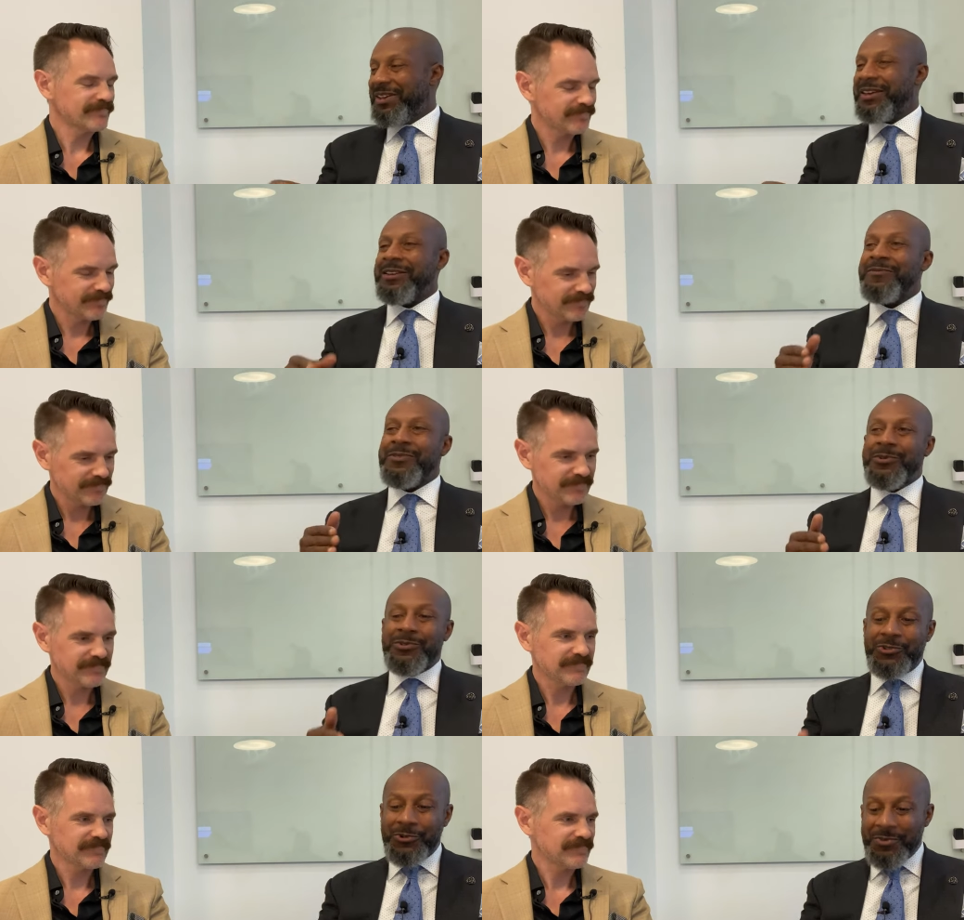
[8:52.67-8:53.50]
Speaker 1: and if you
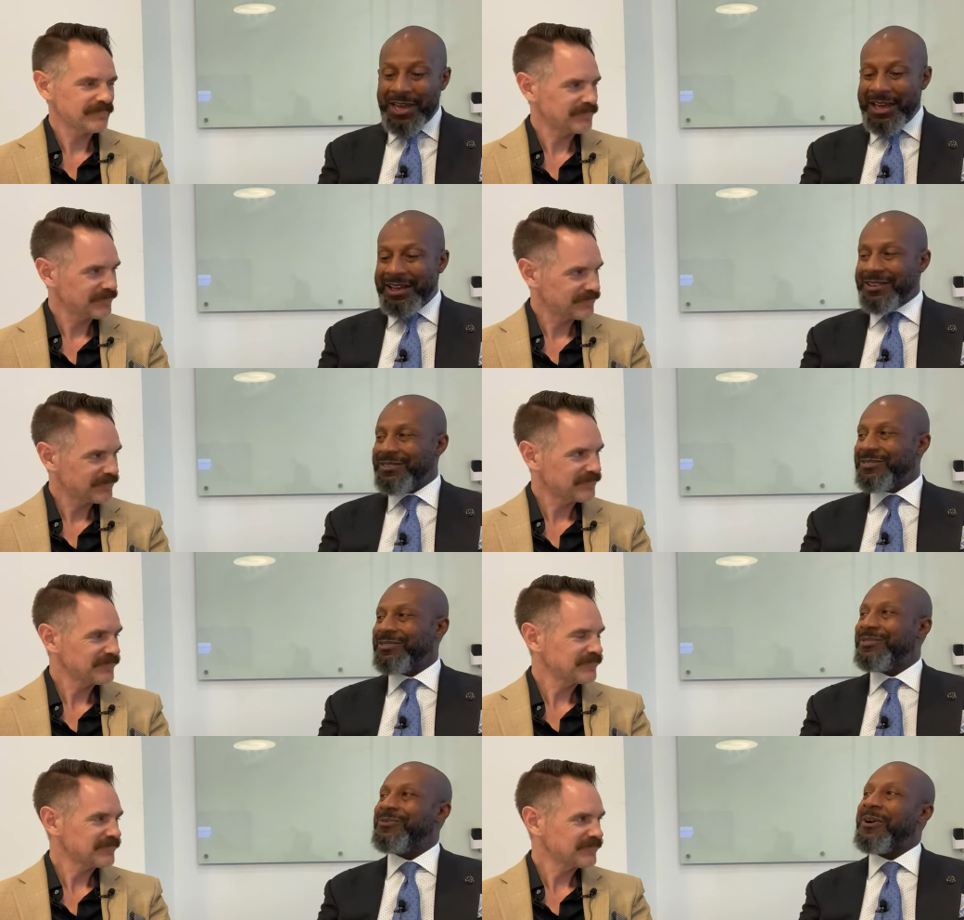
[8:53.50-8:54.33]
do that,
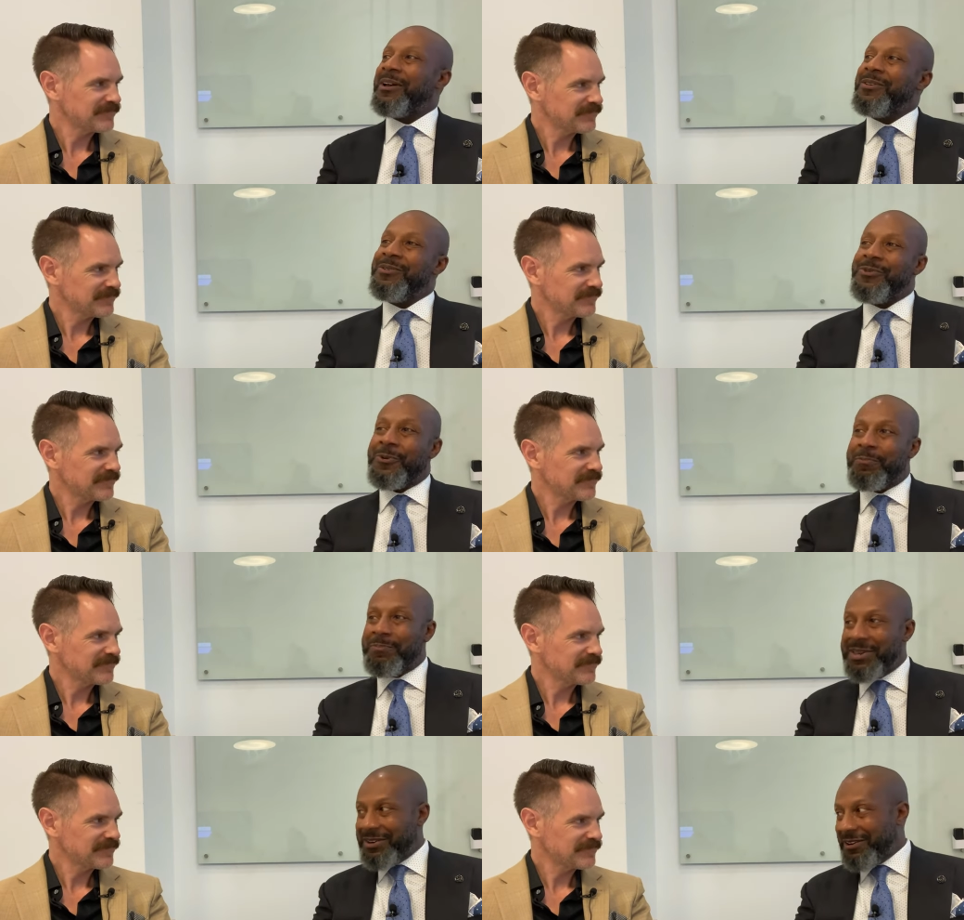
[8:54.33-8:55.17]
right? You'll
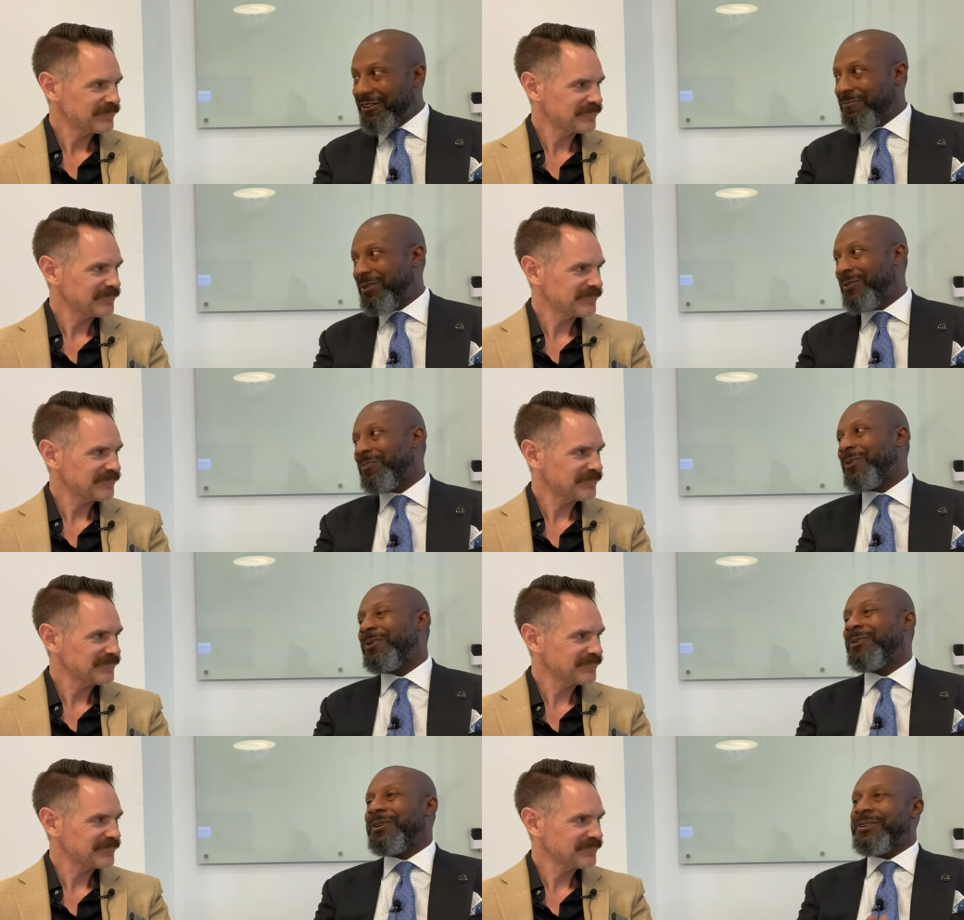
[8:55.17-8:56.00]
meet enough
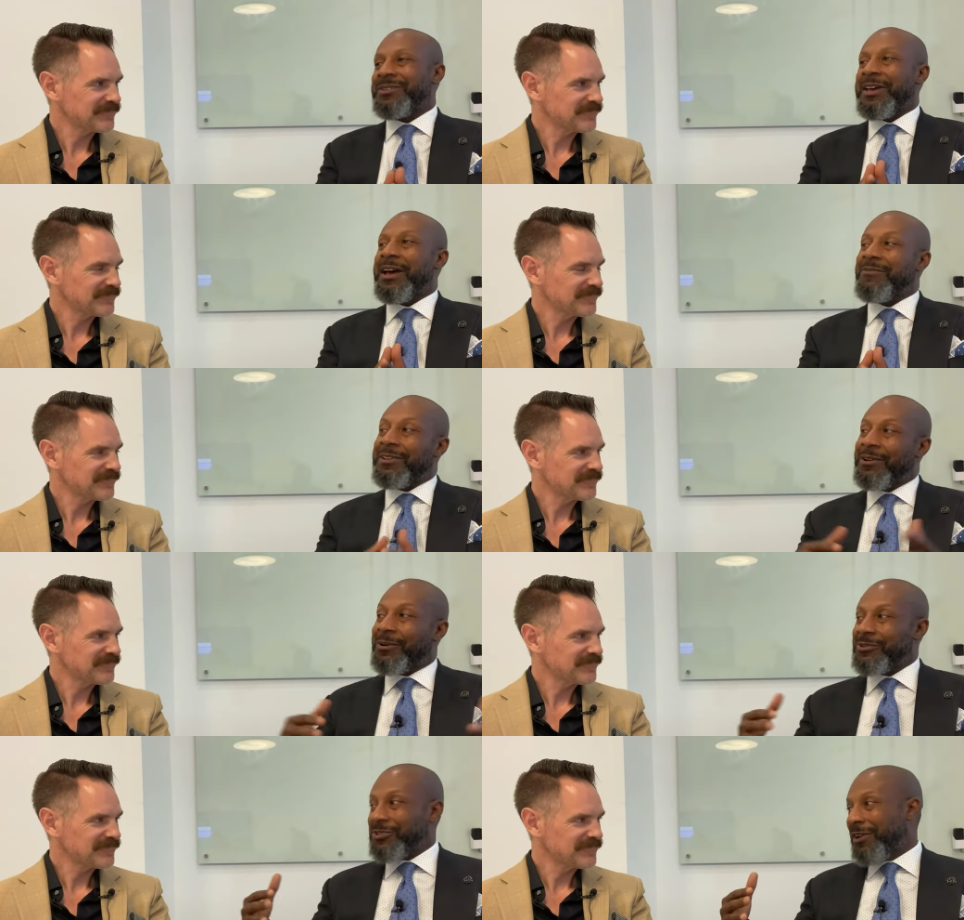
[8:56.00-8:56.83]
people to have the
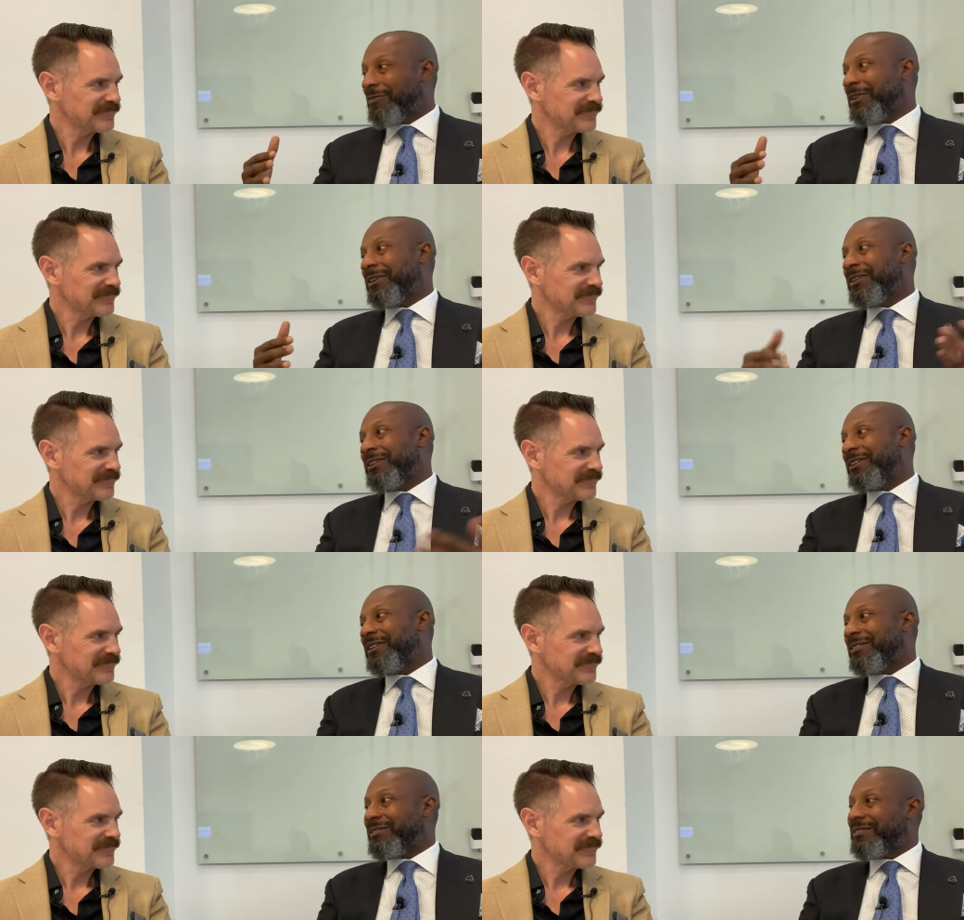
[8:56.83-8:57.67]
longevity
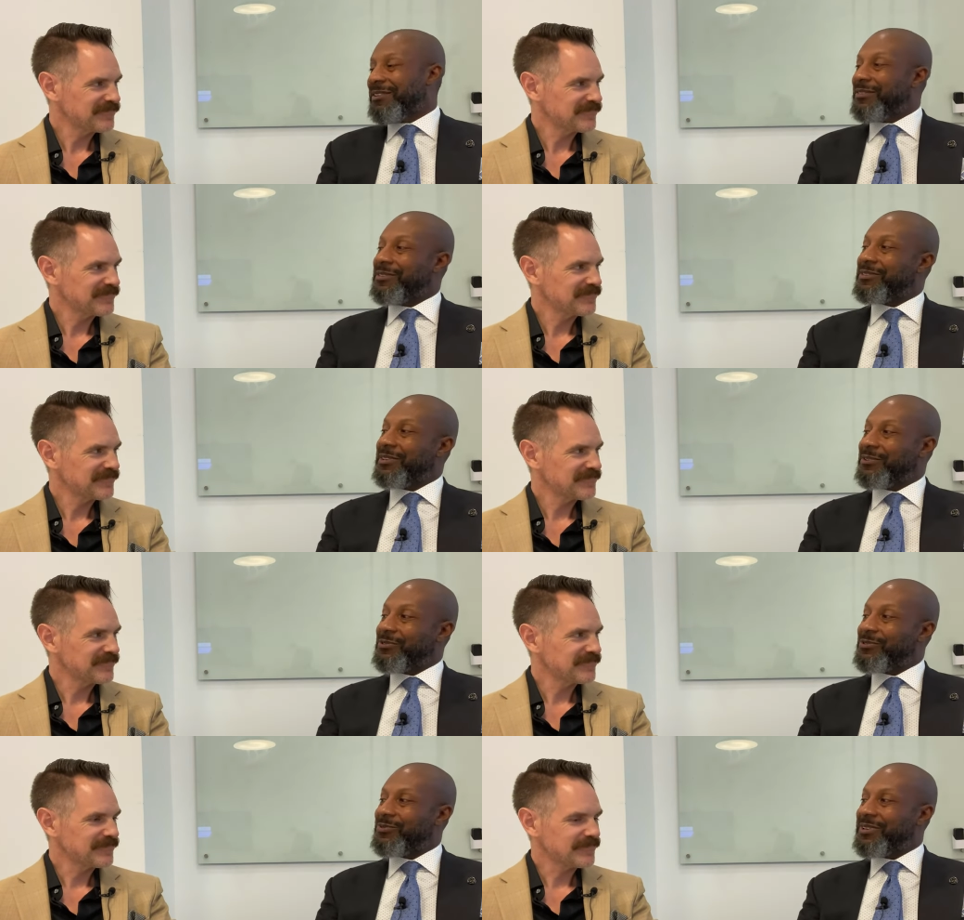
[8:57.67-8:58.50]
in, in this
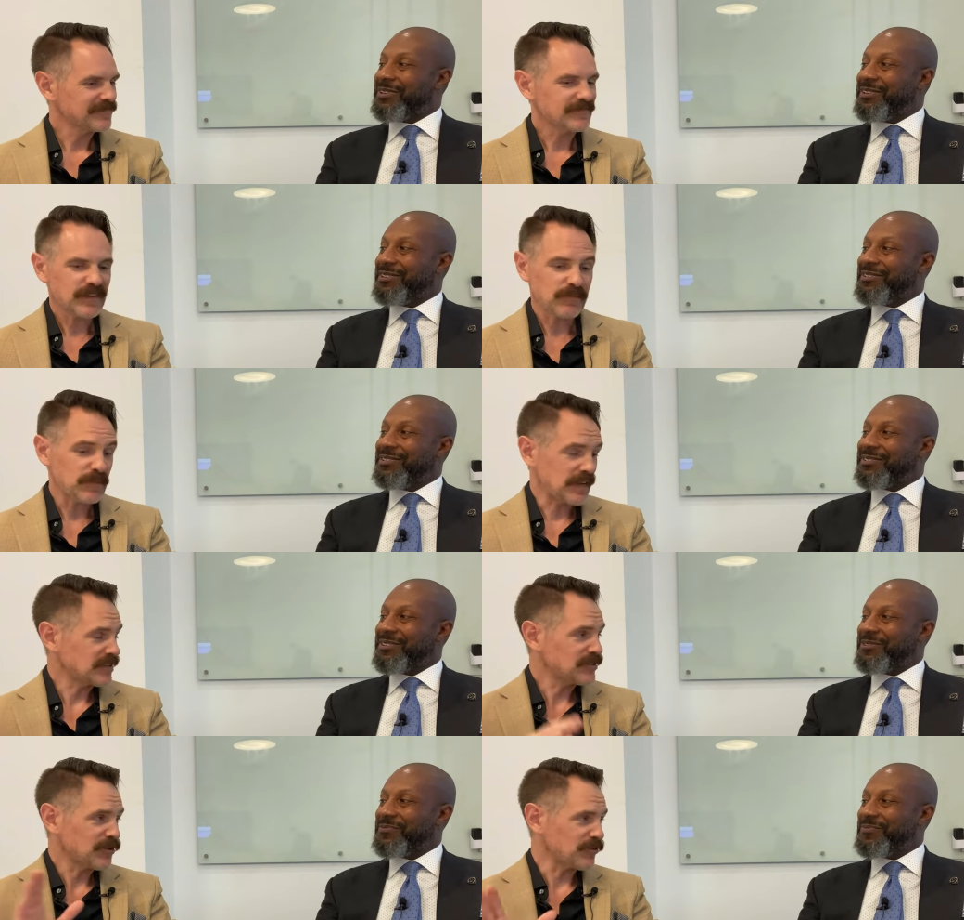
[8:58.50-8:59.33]
industry.
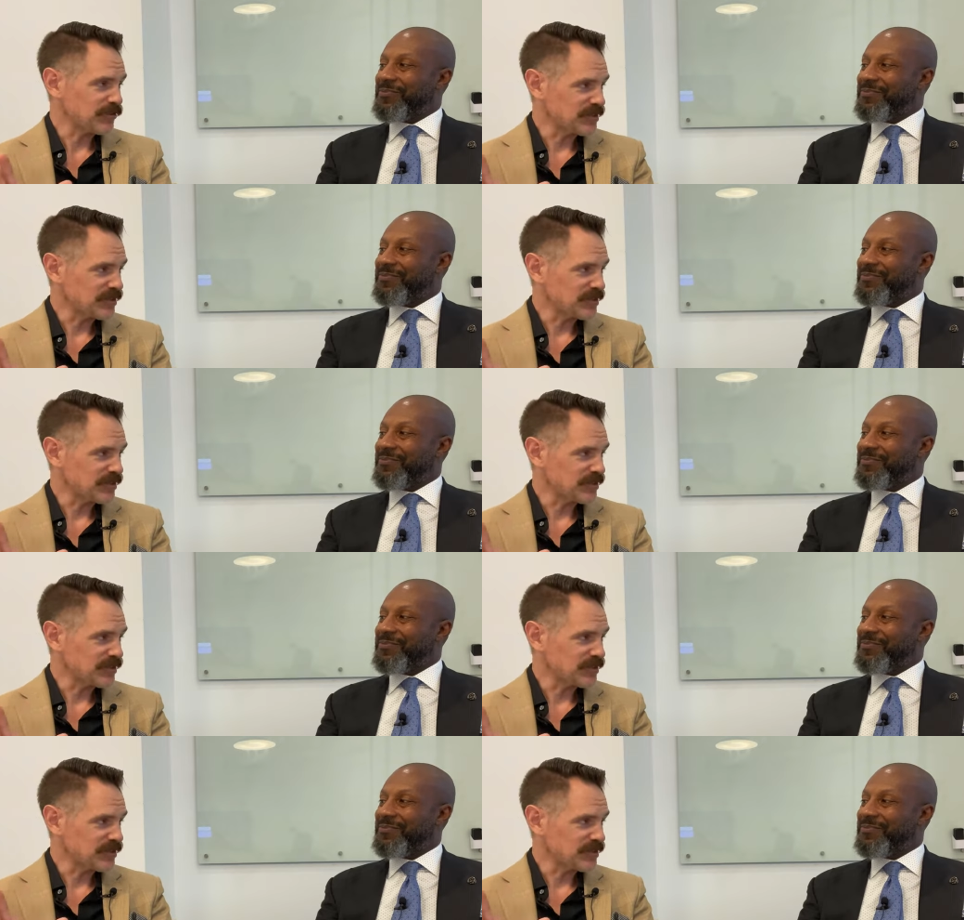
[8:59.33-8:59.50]
Speaker 2: Makes total